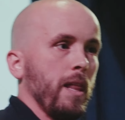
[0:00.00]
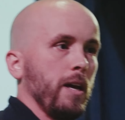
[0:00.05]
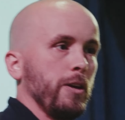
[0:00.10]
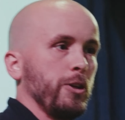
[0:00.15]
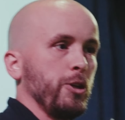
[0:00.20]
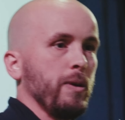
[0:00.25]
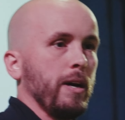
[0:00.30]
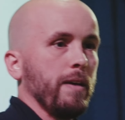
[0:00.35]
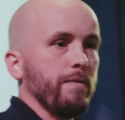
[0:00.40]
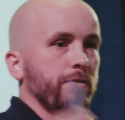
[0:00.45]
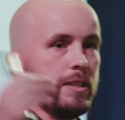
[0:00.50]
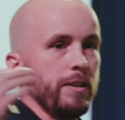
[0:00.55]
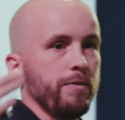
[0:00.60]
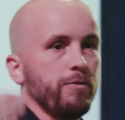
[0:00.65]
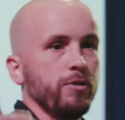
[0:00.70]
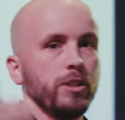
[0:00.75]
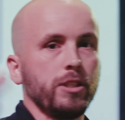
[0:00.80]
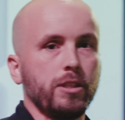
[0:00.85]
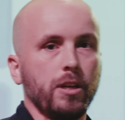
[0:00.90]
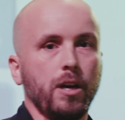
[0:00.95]
you have
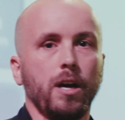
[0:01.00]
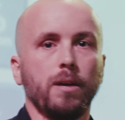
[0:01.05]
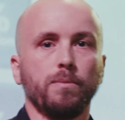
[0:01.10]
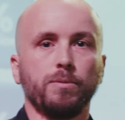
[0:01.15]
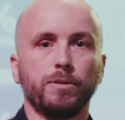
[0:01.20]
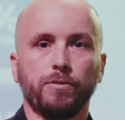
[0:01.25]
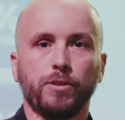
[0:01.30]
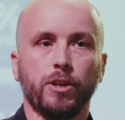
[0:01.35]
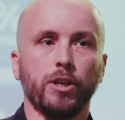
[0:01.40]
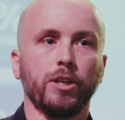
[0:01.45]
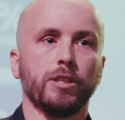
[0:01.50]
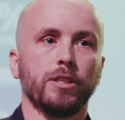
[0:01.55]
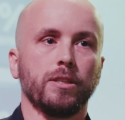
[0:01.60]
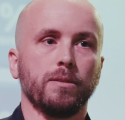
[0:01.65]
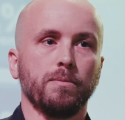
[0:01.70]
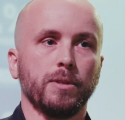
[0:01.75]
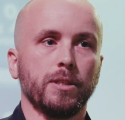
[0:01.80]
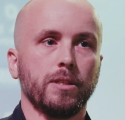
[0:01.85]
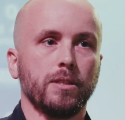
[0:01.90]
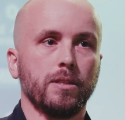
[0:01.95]
different types of
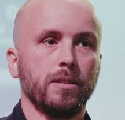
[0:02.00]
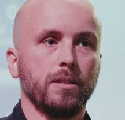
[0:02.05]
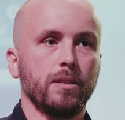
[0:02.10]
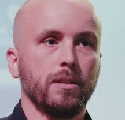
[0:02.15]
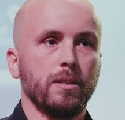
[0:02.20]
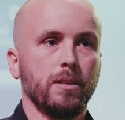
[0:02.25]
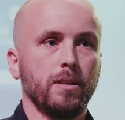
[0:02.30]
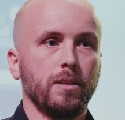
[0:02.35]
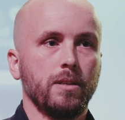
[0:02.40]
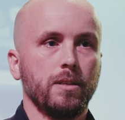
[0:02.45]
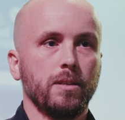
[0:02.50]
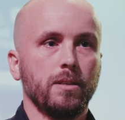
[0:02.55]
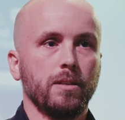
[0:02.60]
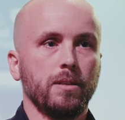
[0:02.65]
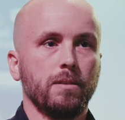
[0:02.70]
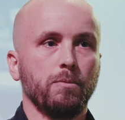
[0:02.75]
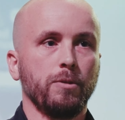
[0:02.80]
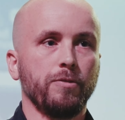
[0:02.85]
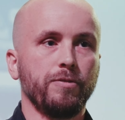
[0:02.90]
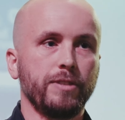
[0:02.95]
customers
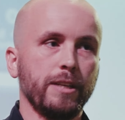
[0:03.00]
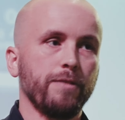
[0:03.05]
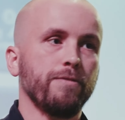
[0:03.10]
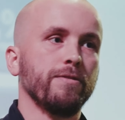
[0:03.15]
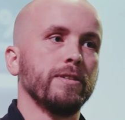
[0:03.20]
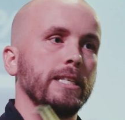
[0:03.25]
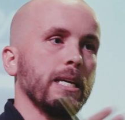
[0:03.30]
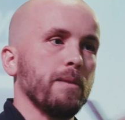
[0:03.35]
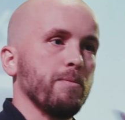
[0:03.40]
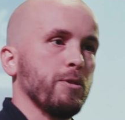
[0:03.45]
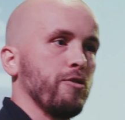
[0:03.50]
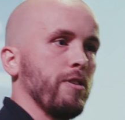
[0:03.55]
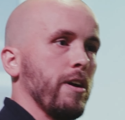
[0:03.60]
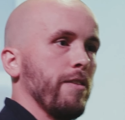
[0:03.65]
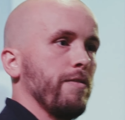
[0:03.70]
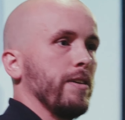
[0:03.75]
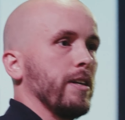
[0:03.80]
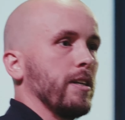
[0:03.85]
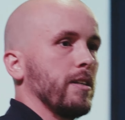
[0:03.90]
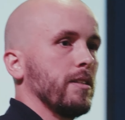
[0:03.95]
with different
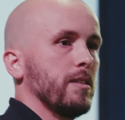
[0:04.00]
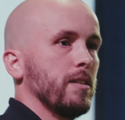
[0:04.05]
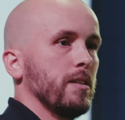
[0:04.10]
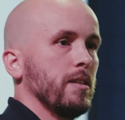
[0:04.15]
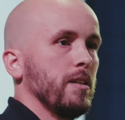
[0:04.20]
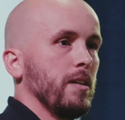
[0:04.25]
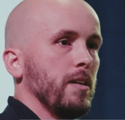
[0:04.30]
demographics.